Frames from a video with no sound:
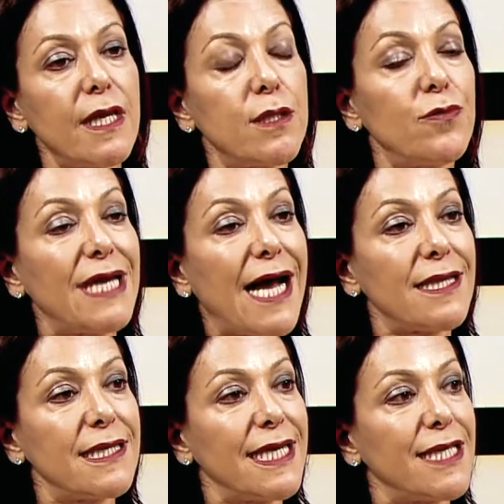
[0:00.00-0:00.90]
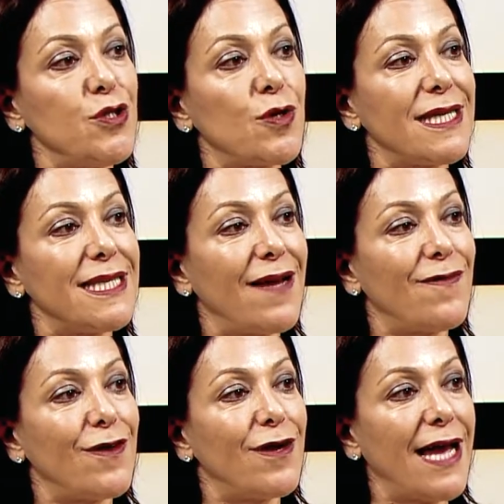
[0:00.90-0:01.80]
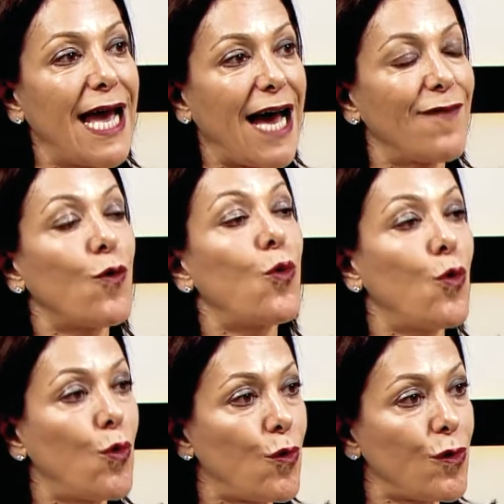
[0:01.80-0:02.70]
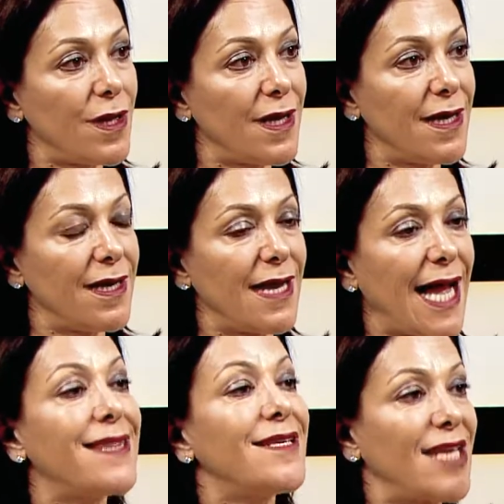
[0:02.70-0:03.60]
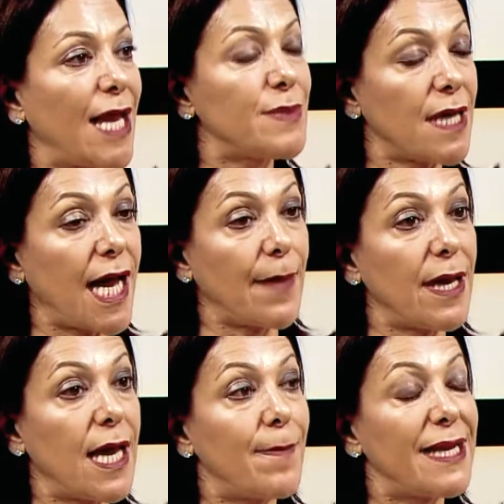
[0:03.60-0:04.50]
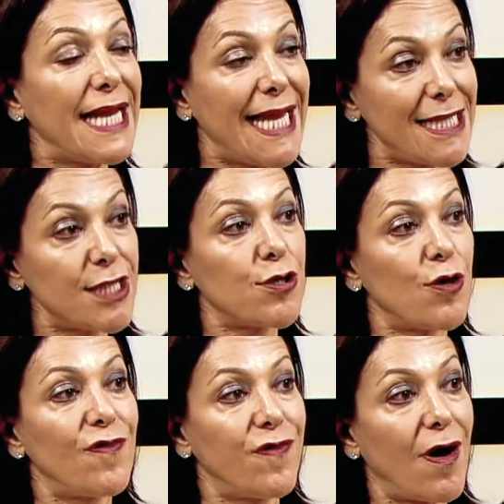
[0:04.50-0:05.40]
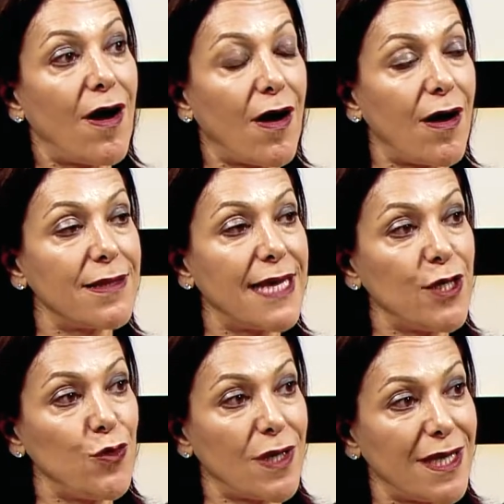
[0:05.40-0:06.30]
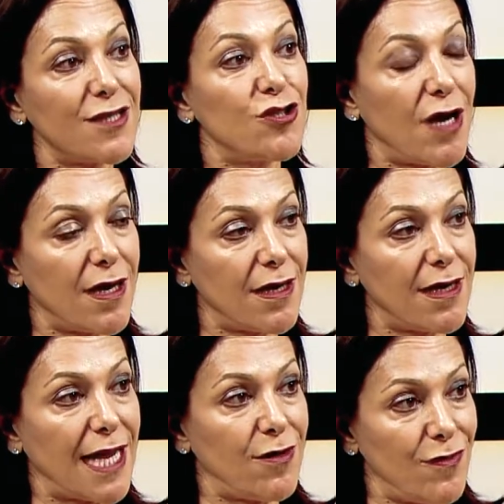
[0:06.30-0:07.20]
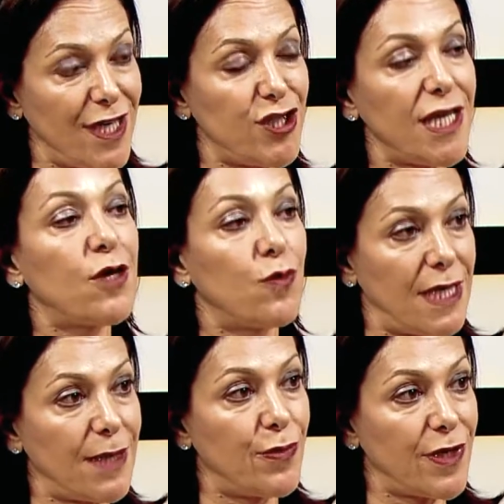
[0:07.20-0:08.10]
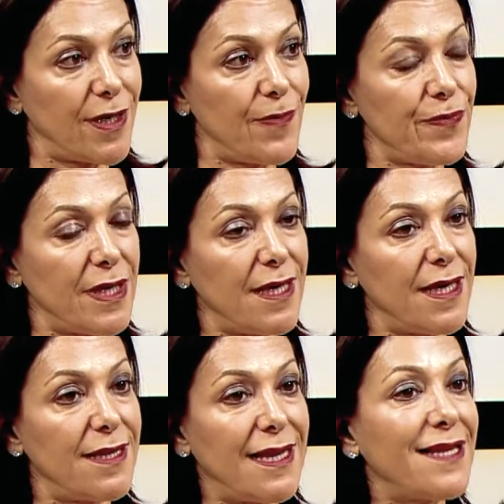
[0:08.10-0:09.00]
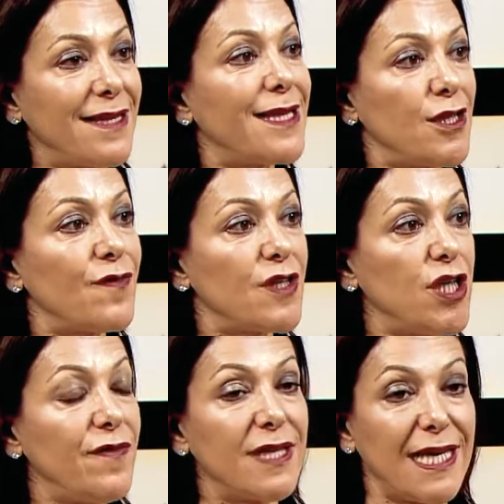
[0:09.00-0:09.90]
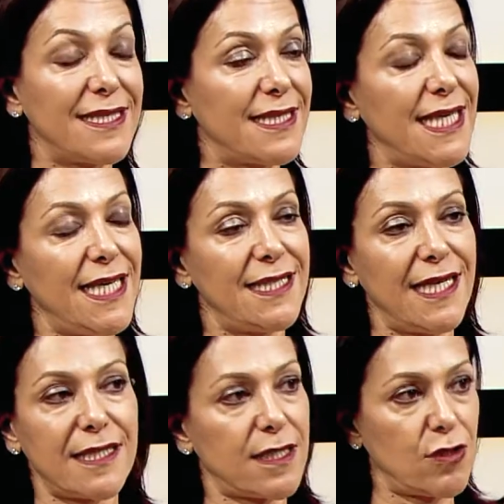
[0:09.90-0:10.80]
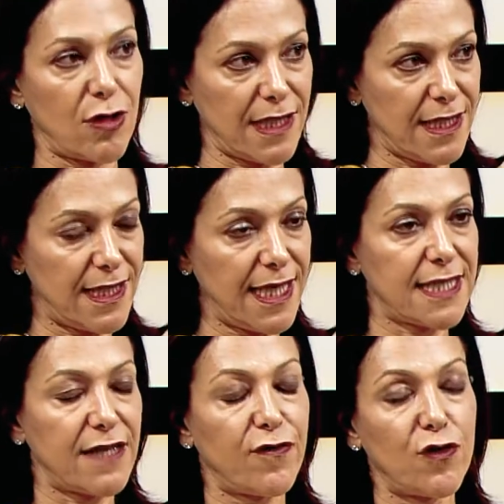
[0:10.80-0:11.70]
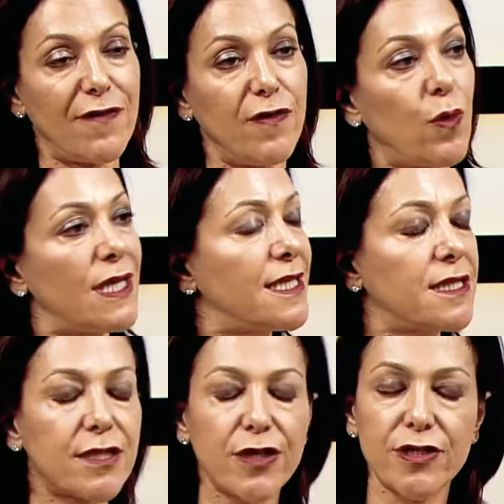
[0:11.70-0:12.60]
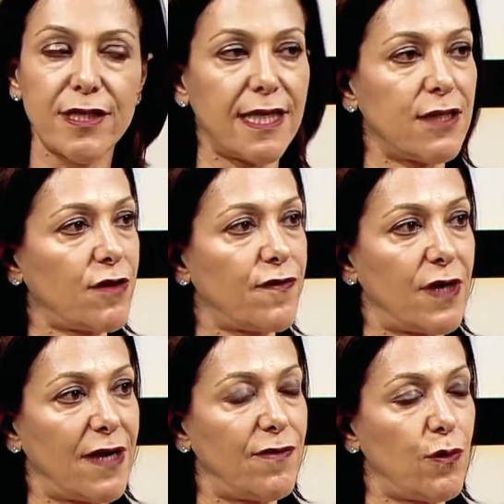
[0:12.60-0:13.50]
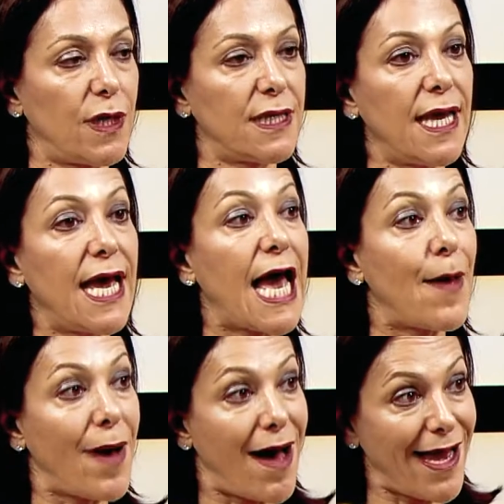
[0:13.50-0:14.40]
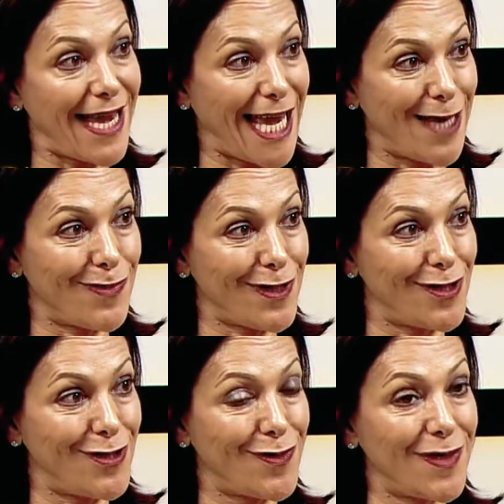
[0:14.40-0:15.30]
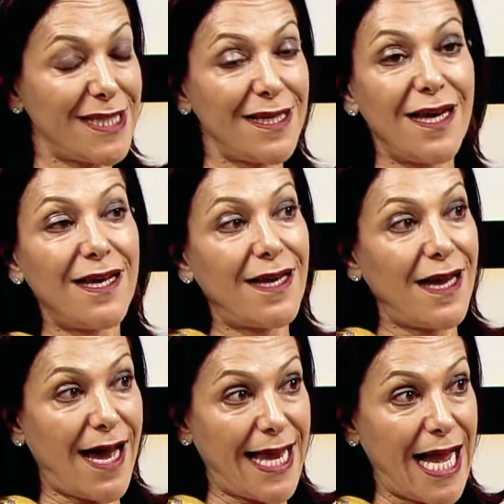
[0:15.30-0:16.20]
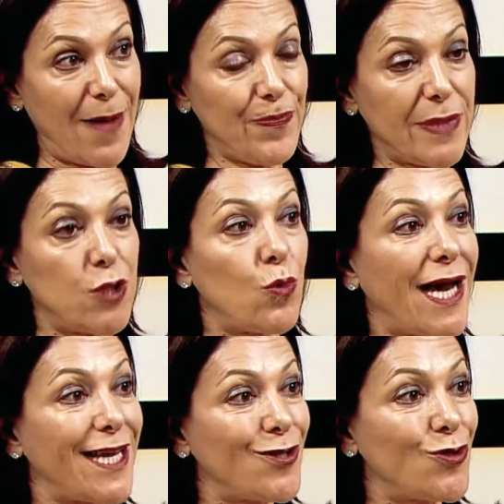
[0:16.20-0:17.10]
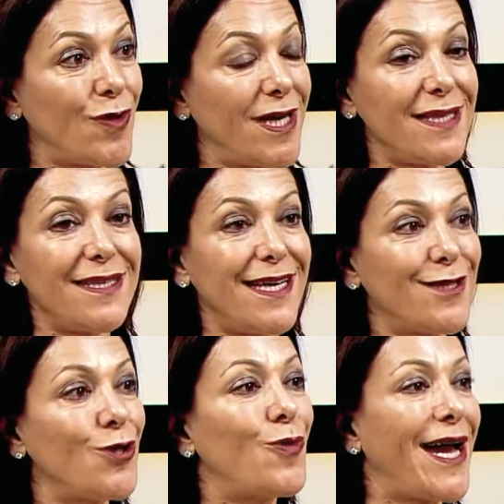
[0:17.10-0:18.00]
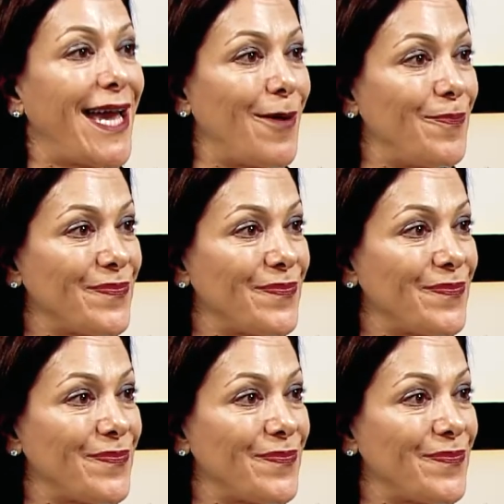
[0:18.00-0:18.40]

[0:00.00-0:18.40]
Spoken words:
The reality is you can never have all at the same time. But insofar that you can juggle and reach equilibrium, then you've achieved it. Is it easy? It is not easy. Is it for everyone? It's certainly not for everyone. Am I able to do it? I am. Do I enjoy it? It's who I am.